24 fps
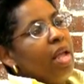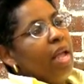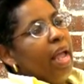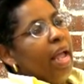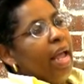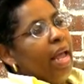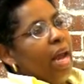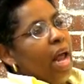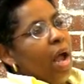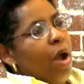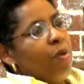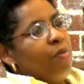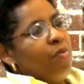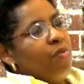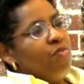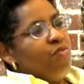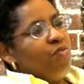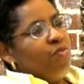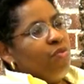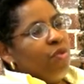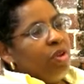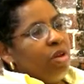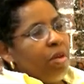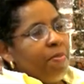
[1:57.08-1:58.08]
I
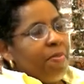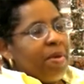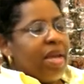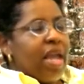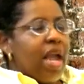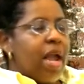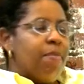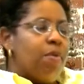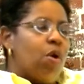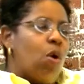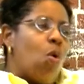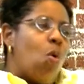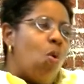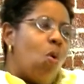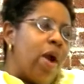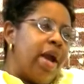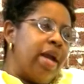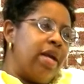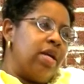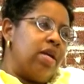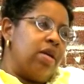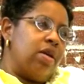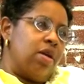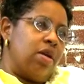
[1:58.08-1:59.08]
really became
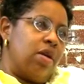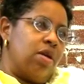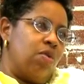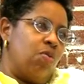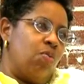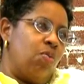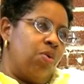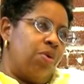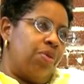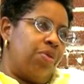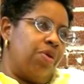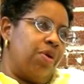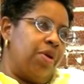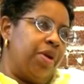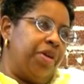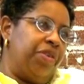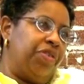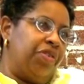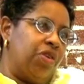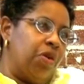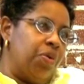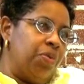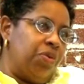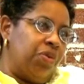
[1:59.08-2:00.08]
acquainted with a
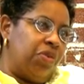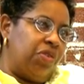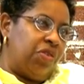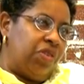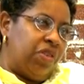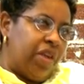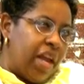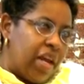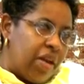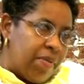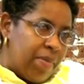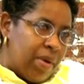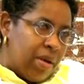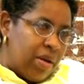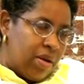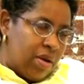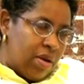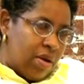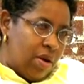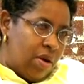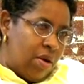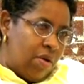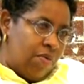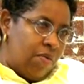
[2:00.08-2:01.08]
certain
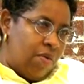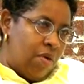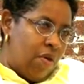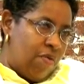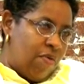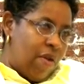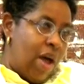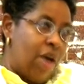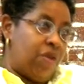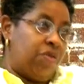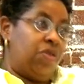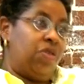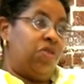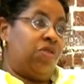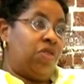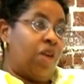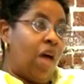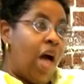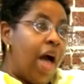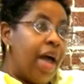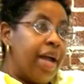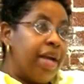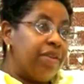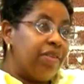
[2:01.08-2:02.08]
segment of our
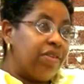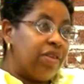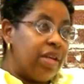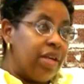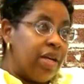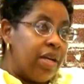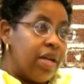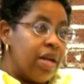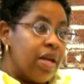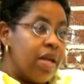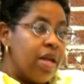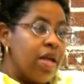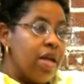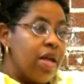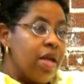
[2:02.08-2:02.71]
society